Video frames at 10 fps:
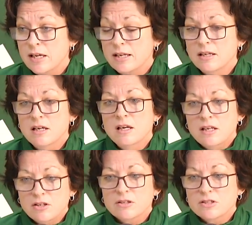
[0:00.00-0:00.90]
Like,
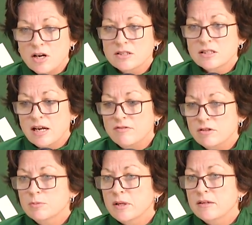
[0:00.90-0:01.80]
you're exhausted after
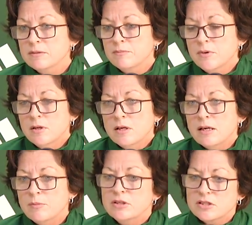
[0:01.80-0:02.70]
you play them,
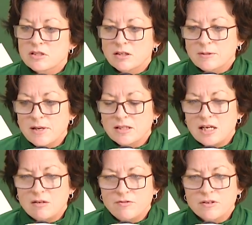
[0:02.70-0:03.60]
and we just talked about
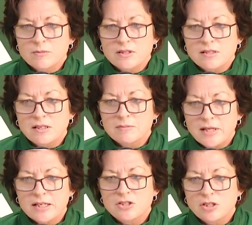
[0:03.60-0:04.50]
that in film with the team
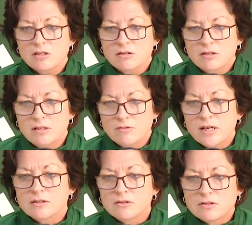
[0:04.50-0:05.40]
last year in
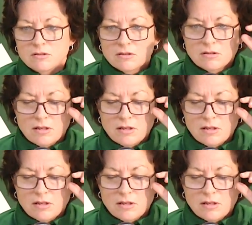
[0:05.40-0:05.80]
Reynolds.